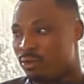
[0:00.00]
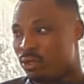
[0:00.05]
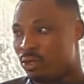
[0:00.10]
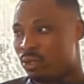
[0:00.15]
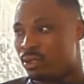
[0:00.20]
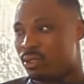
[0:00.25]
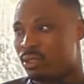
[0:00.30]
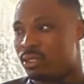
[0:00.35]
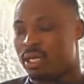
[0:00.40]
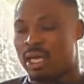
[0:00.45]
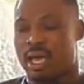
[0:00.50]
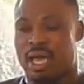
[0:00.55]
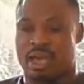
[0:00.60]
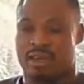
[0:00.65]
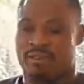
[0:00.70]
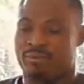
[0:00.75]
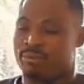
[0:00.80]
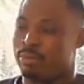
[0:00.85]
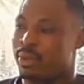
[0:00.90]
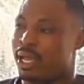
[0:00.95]
yours,
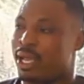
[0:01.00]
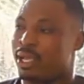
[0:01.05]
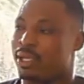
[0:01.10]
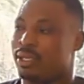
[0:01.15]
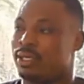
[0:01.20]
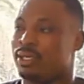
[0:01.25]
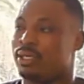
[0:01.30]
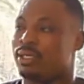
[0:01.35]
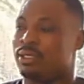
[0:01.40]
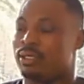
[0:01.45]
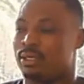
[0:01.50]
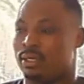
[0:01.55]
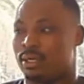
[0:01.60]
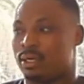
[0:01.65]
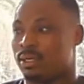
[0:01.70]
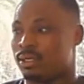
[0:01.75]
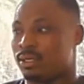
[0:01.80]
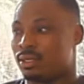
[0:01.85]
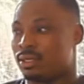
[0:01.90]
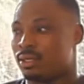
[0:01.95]
I have mine, you
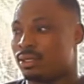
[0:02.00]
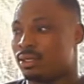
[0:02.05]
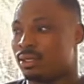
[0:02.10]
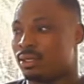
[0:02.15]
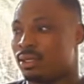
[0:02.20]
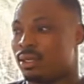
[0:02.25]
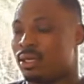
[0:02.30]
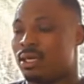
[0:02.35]
have this.